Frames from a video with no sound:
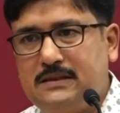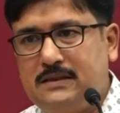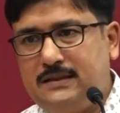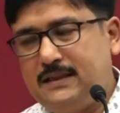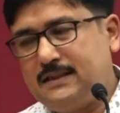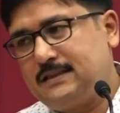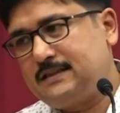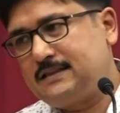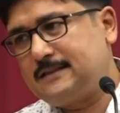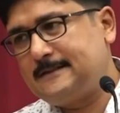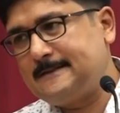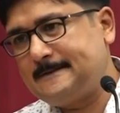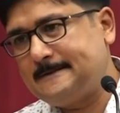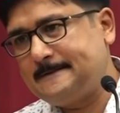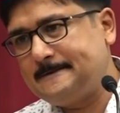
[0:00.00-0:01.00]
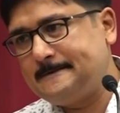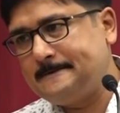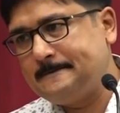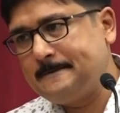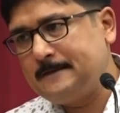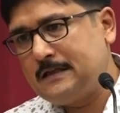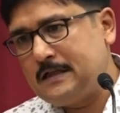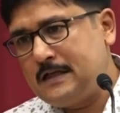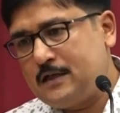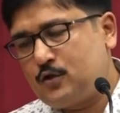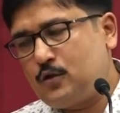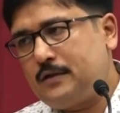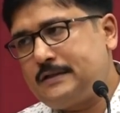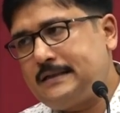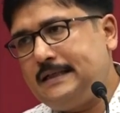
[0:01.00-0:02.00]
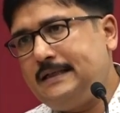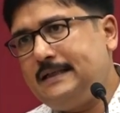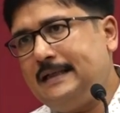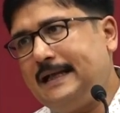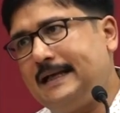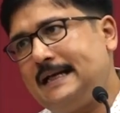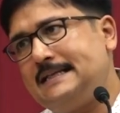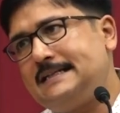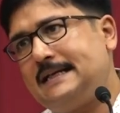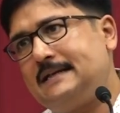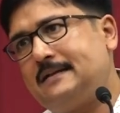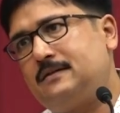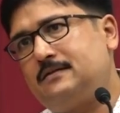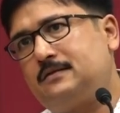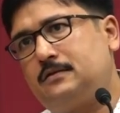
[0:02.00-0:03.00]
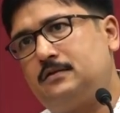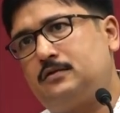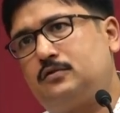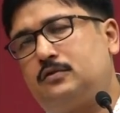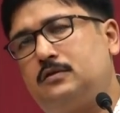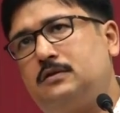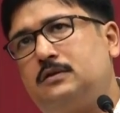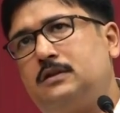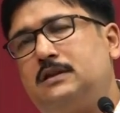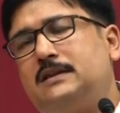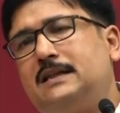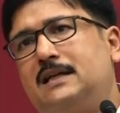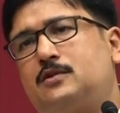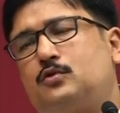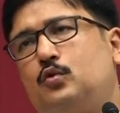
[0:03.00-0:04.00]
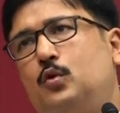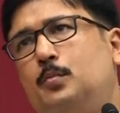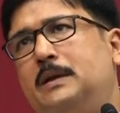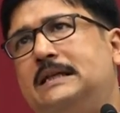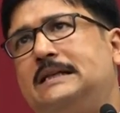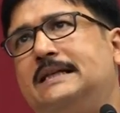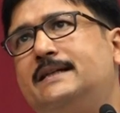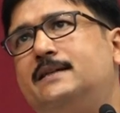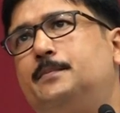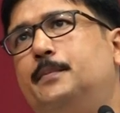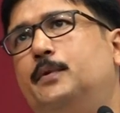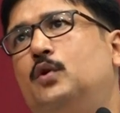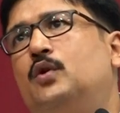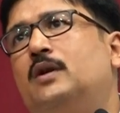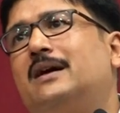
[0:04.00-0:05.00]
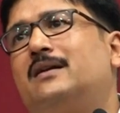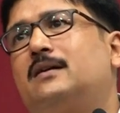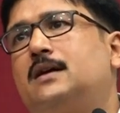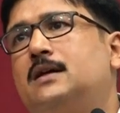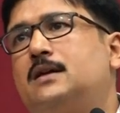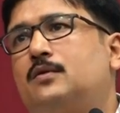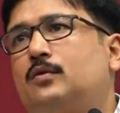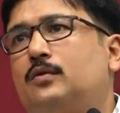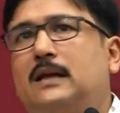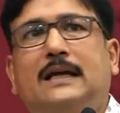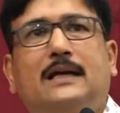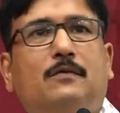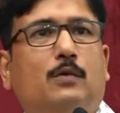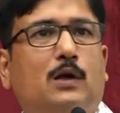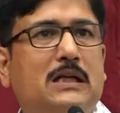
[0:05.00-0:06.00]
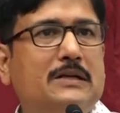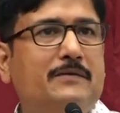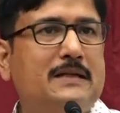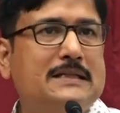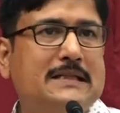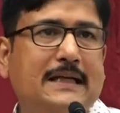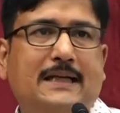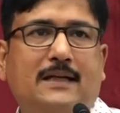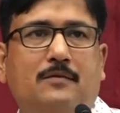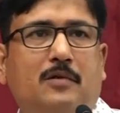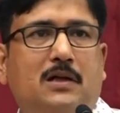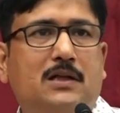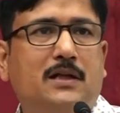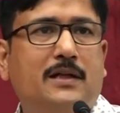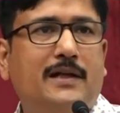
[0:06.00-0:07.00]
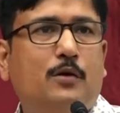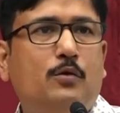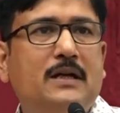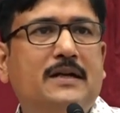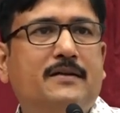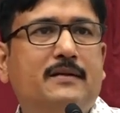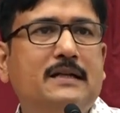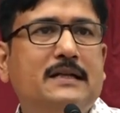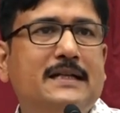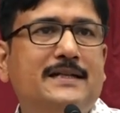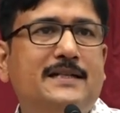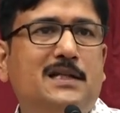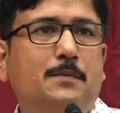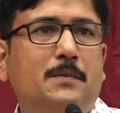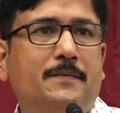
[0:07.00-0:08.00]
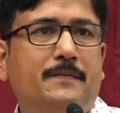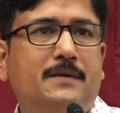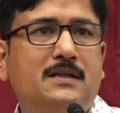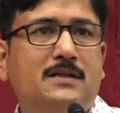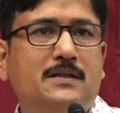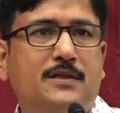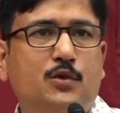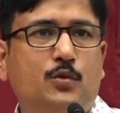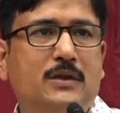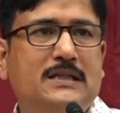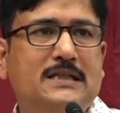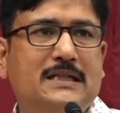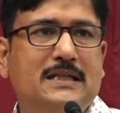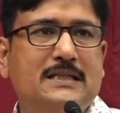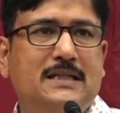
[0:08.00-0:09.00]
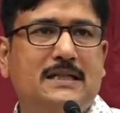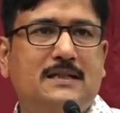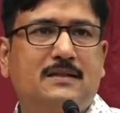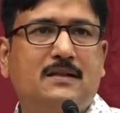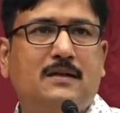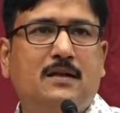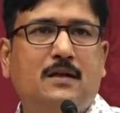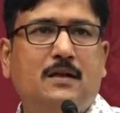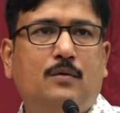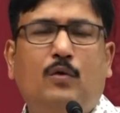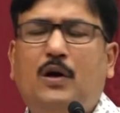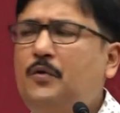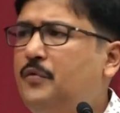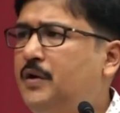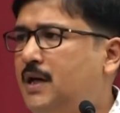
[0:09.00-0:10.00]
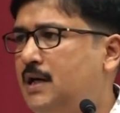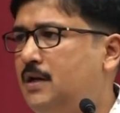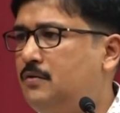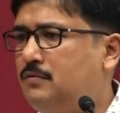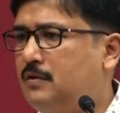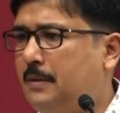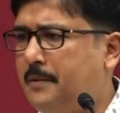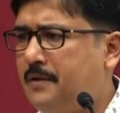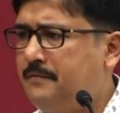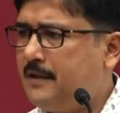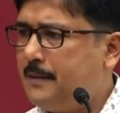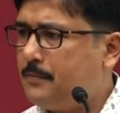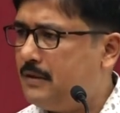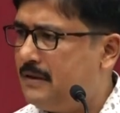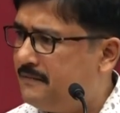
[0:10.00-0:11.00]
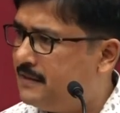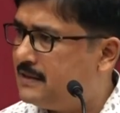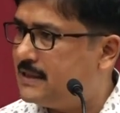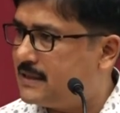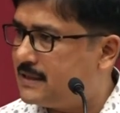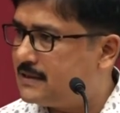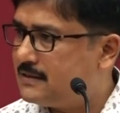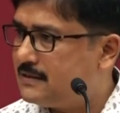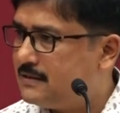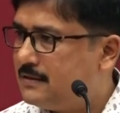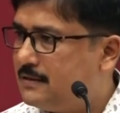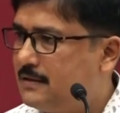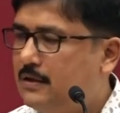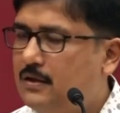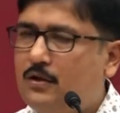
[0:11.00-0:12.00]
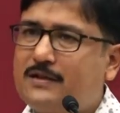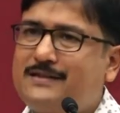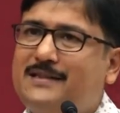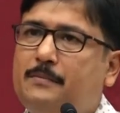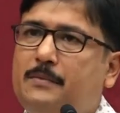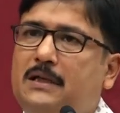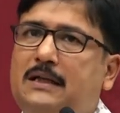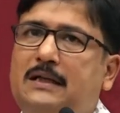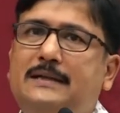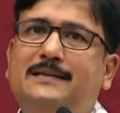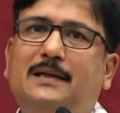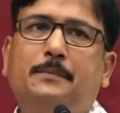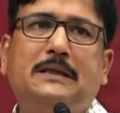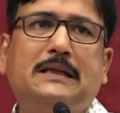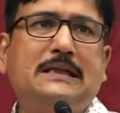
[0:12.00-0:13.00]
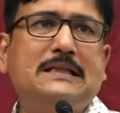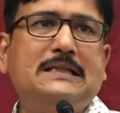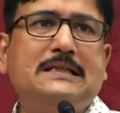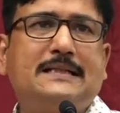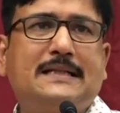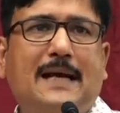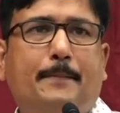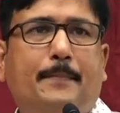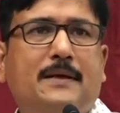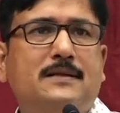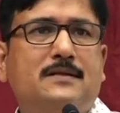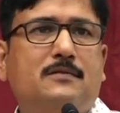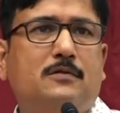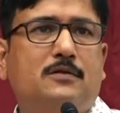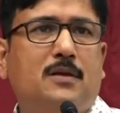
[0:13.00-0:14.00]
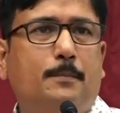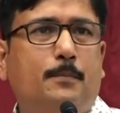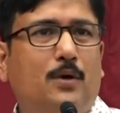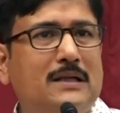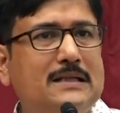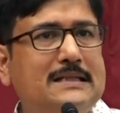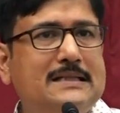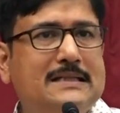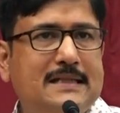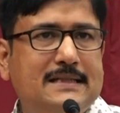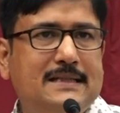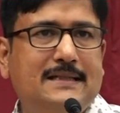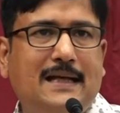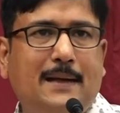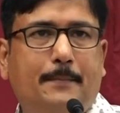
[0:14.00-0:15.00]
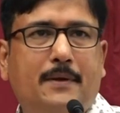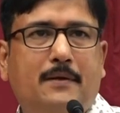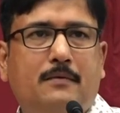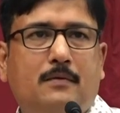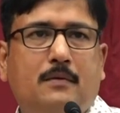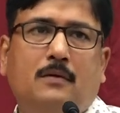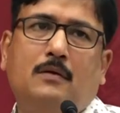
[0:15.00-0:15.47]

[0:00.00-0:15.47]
Yes. So see, like I said, the, there are so many things beyond our control, like what he was saying, what the regulatory regime, if it is in the U S changes, what we can do. I mean, we have to live with it. Or similarly, something else happens, no, some policy changes happen.